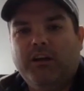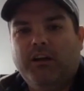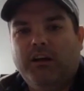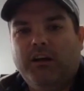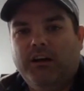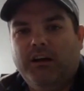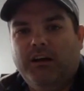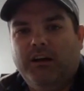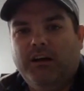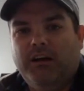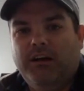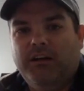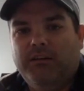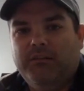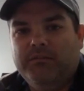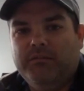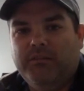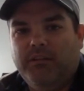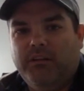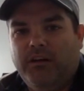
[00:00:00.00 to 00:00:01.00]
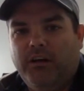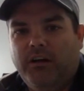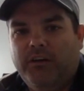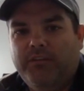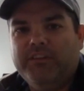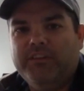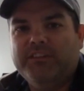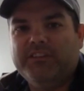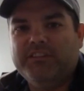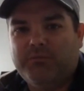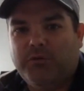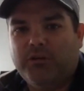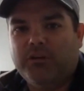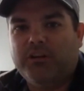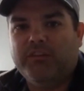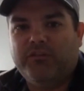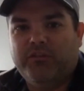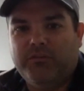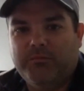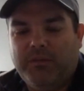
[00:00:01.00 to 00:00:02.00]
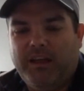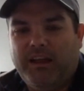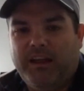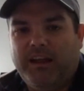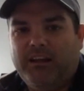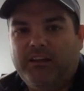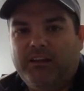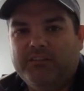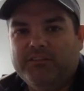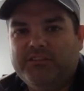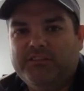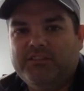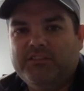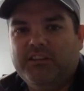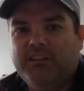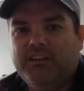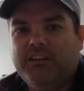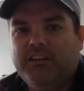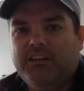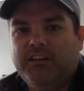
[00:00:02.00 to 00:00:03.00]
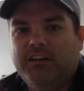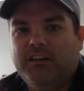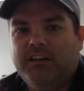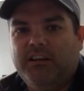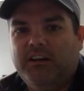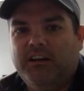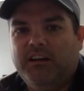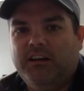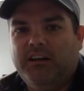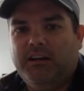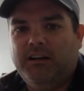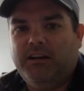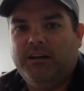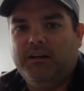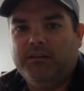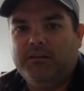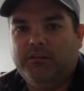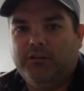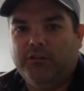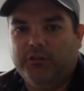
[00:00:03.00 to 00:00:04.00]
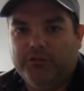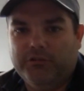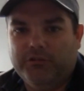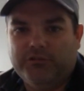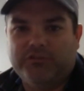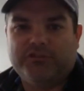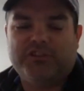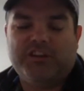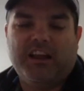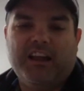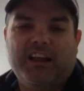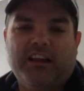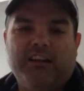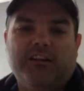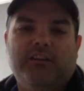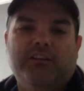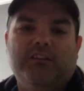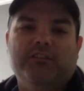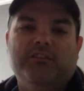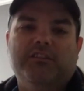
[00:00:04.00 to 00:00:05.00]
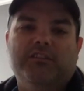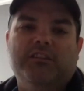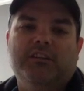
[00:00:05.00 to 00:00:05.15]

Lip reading: Office is working from the house. Crews are staggered.